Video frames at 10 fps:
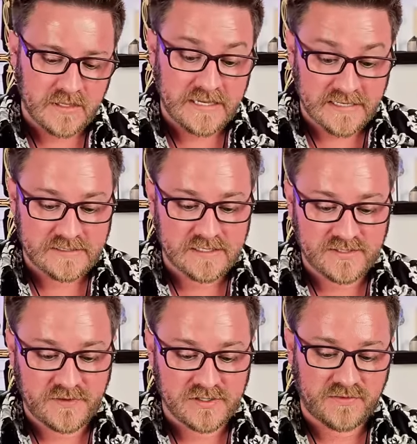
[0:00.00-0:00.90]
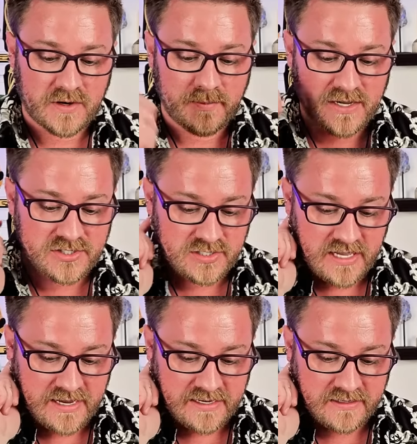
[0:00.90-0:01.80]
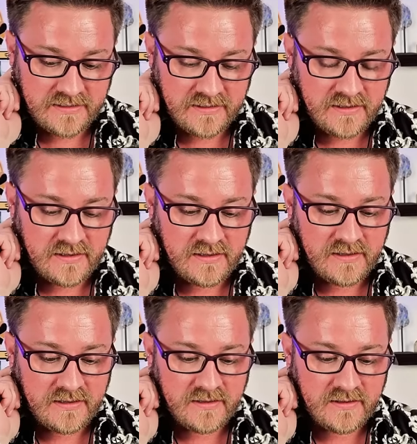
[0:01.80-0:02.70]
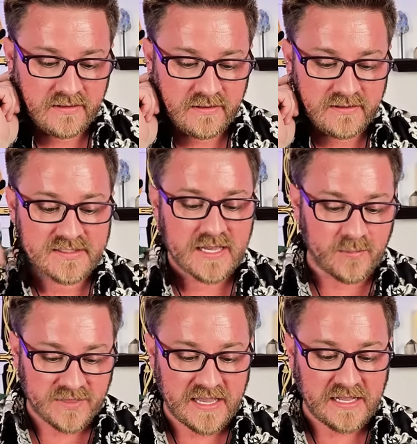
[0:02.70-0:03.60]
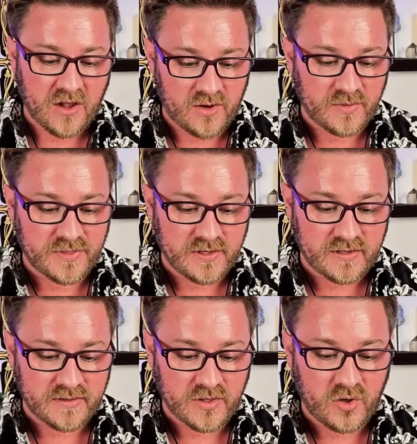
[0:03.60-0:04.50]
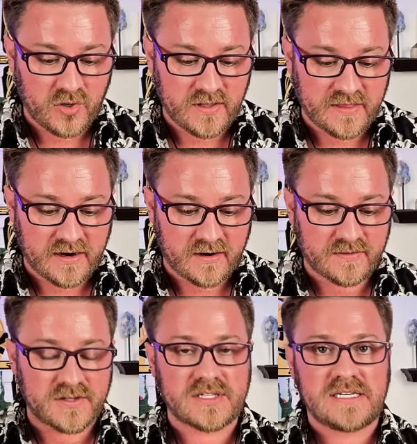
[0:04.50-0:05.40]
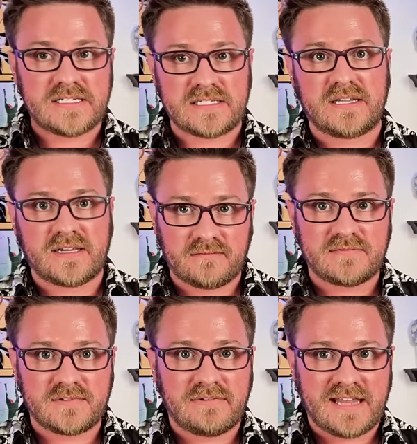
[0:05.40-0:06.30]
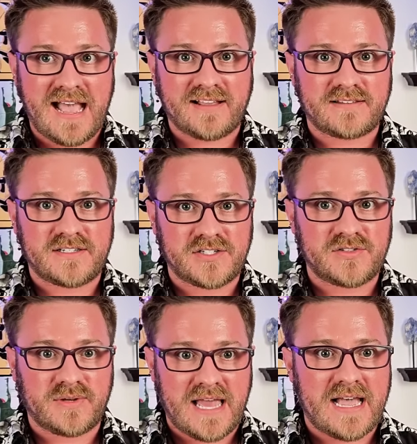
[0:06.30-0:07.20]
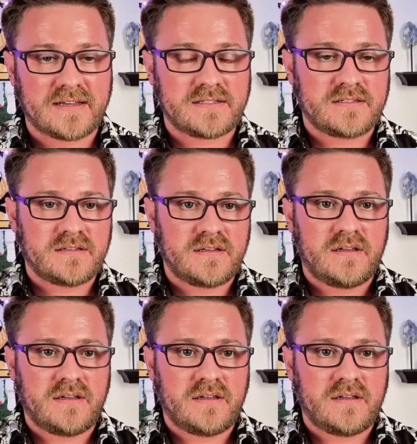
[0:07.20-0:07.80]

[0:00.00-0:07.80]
yes, this feels very much like, same with hanging on with the hook there. There's a need to like relax, to just relax.